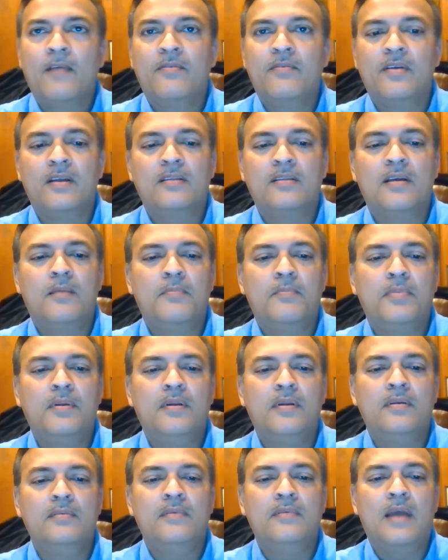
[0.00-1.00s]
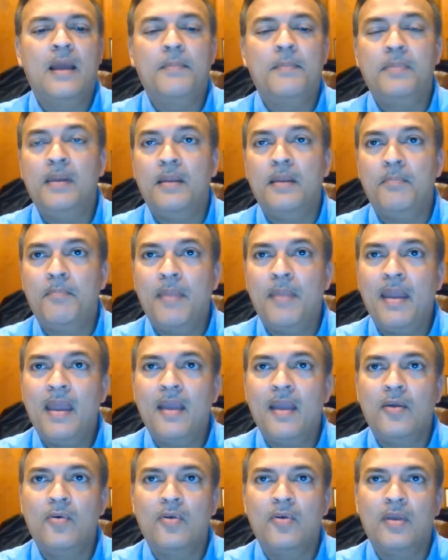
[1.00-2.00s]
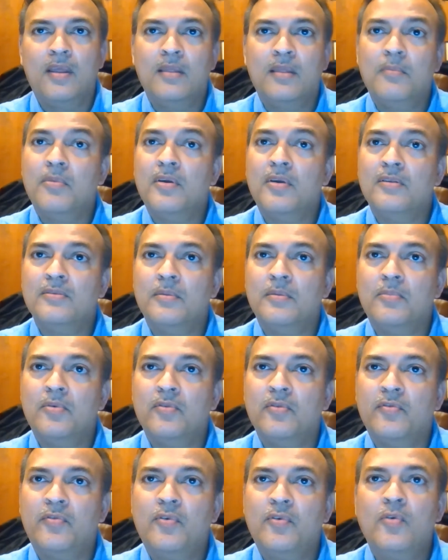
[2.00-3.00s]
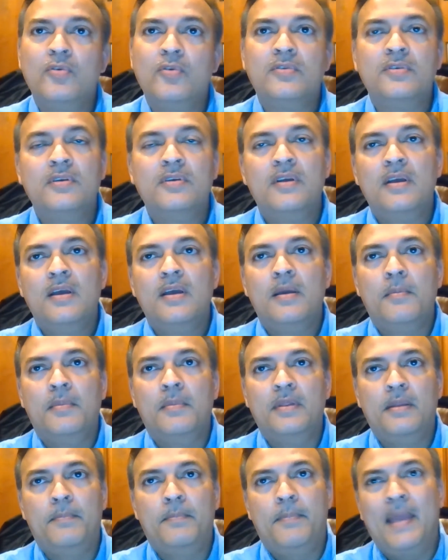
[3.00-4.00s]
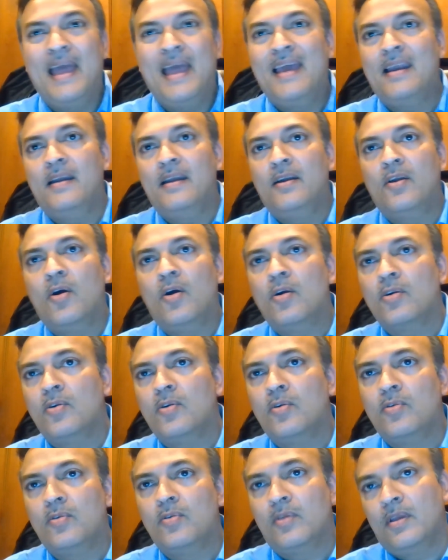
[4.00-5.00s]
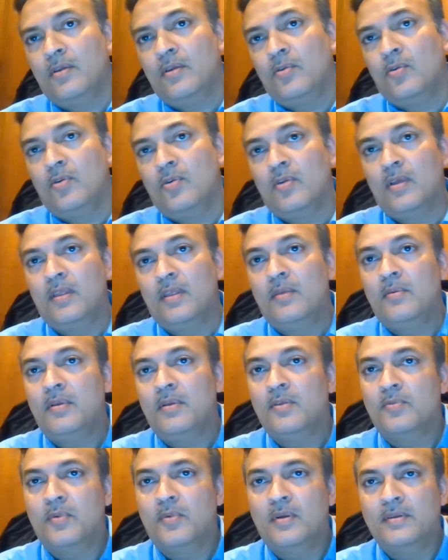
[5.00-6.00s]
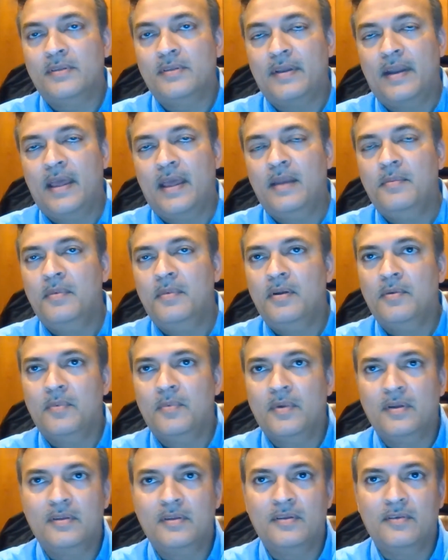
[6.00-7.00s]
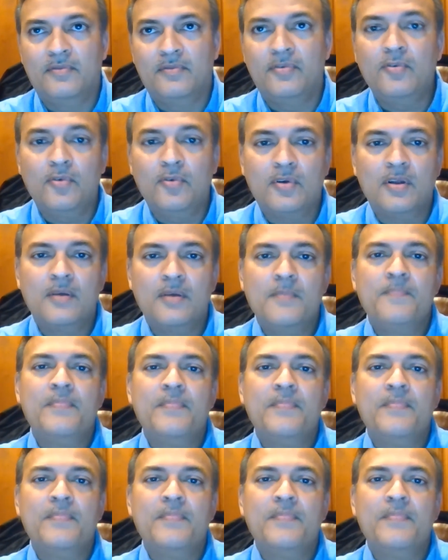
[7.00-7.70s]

For example, apple and pear go together because they're both fruits. Then pear and dog don't go together because one's an animal and one's a fruit.